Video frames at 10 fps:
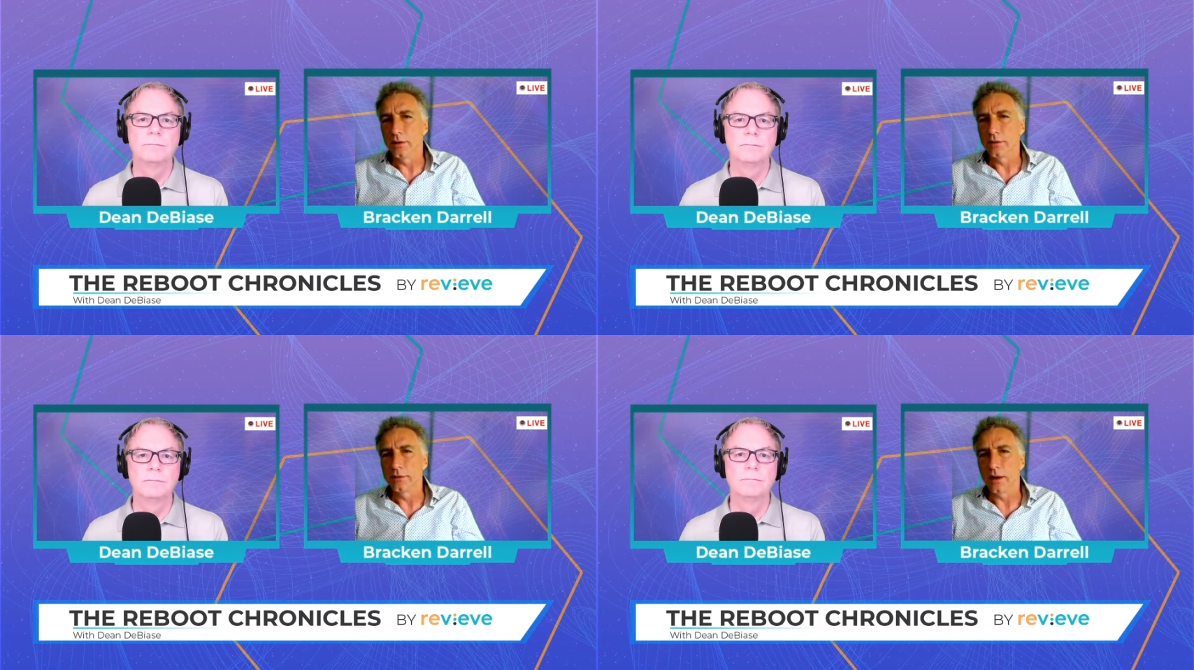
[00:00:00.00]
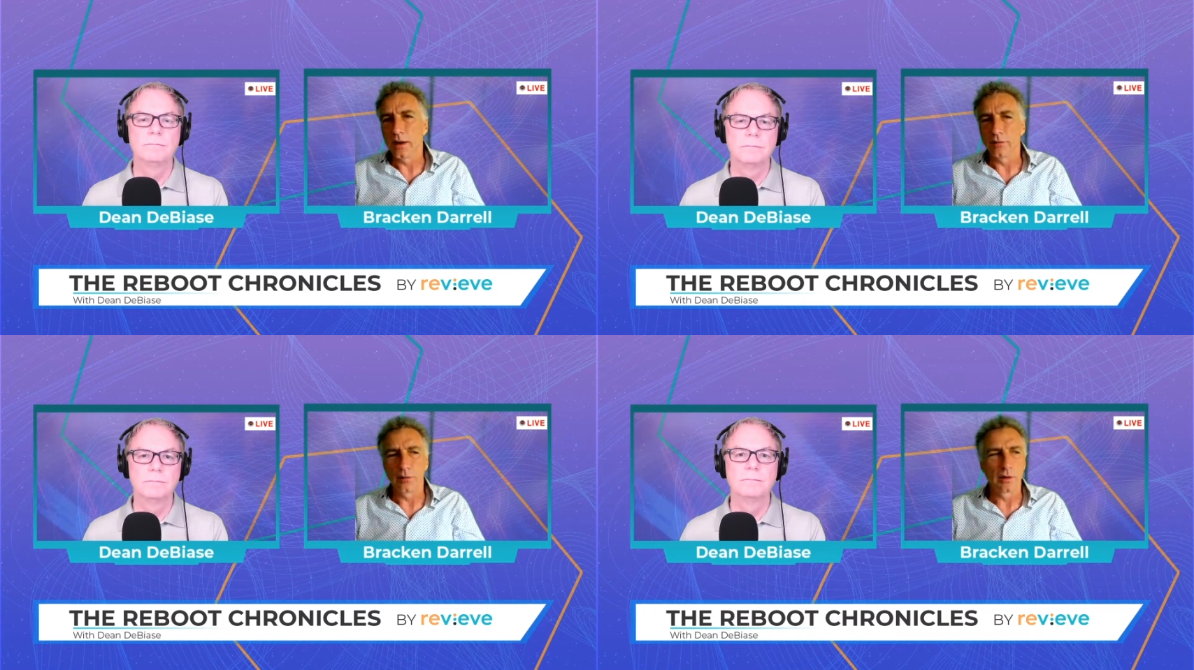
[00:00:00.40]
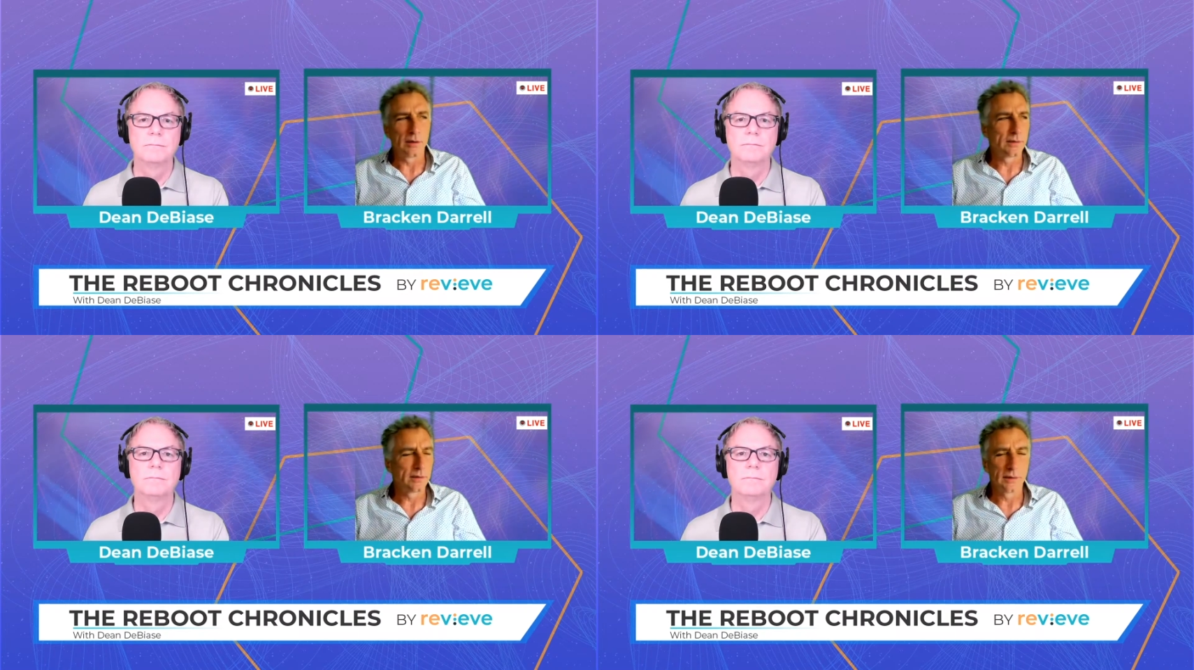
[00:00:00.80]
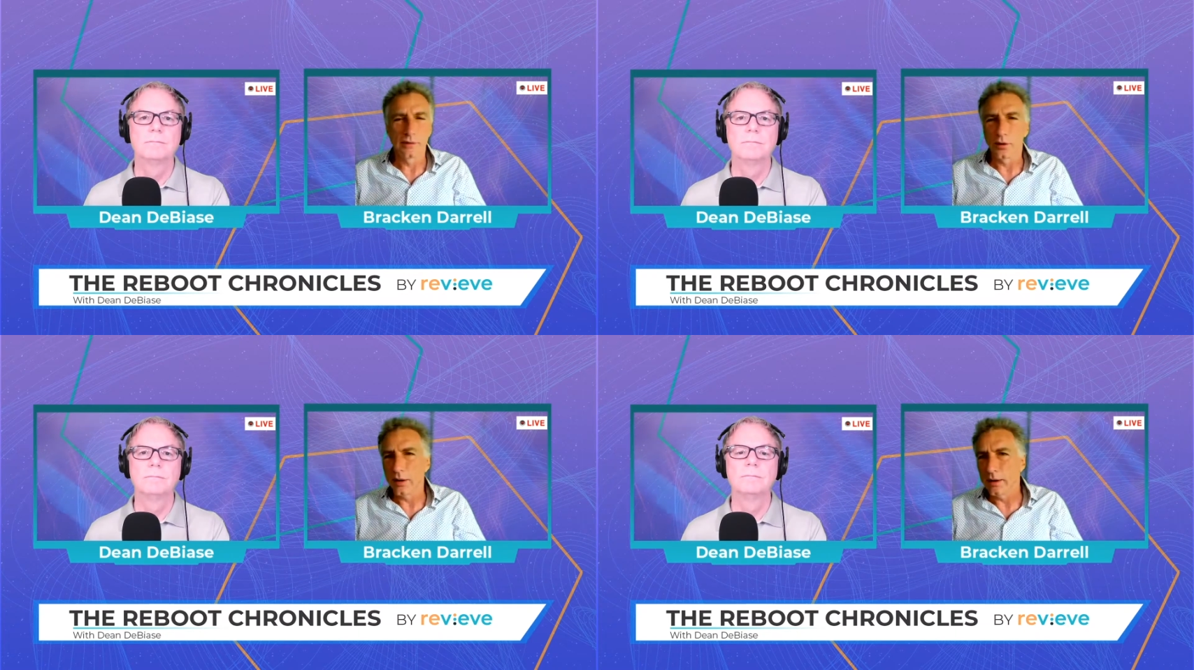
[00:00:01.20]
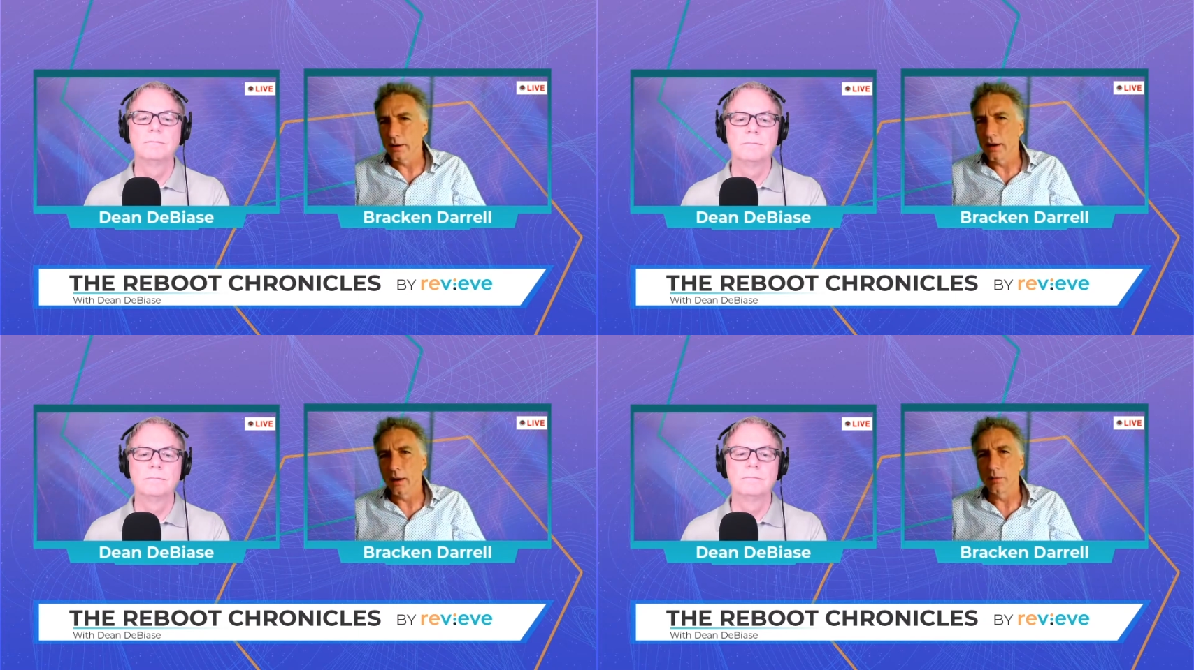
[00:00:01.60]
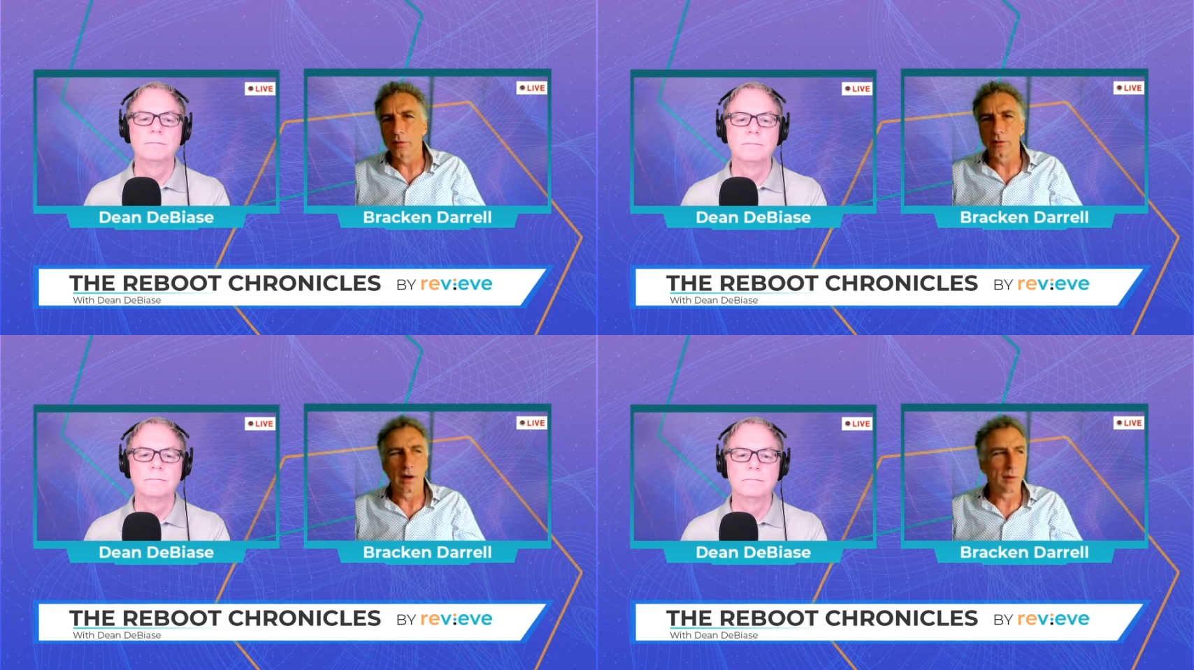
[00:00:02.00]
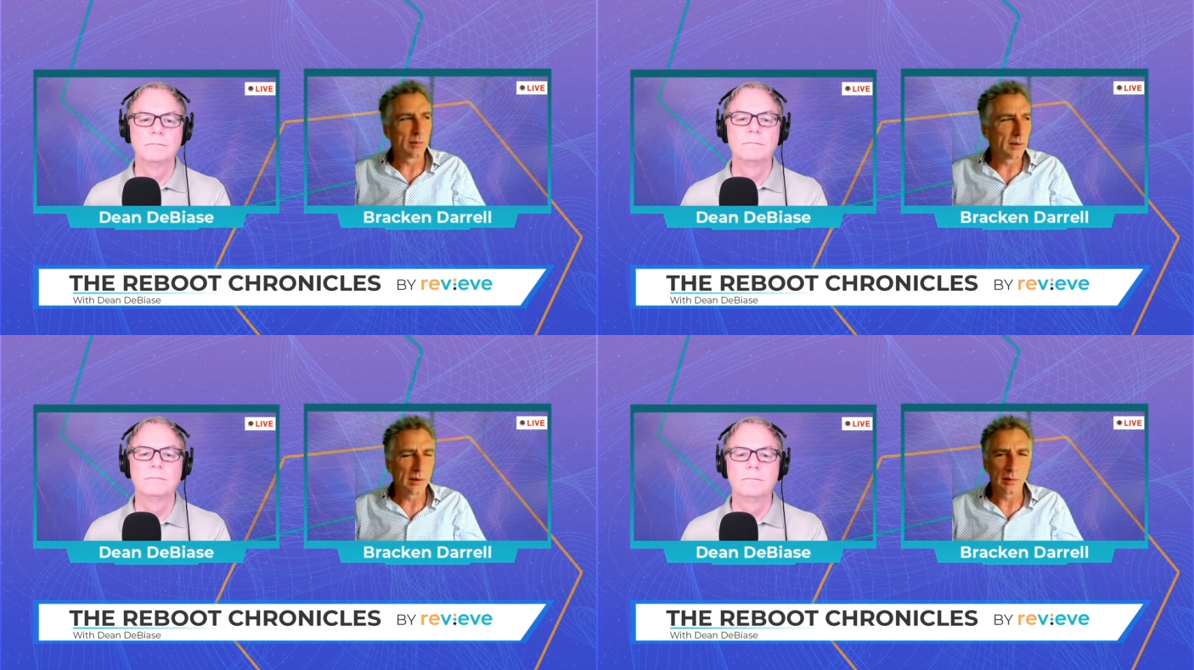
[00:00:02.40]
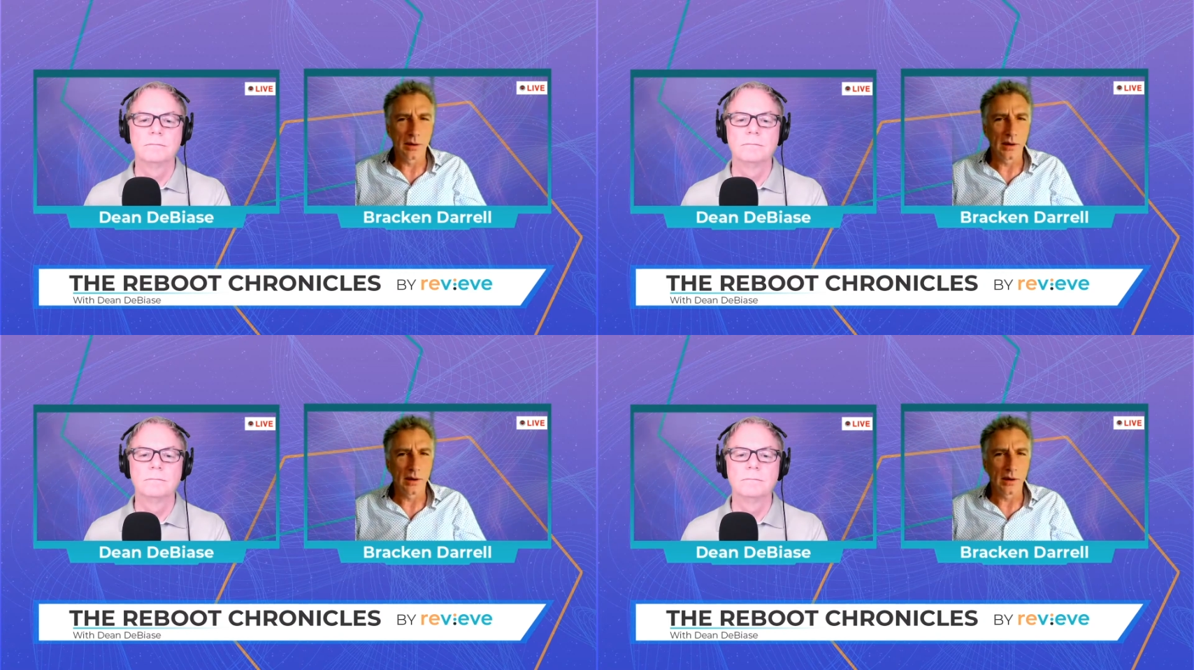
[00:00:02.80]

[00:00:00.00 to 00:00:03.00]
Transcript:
Speaker 1: good stuff, whether it's donating cameras or helping people.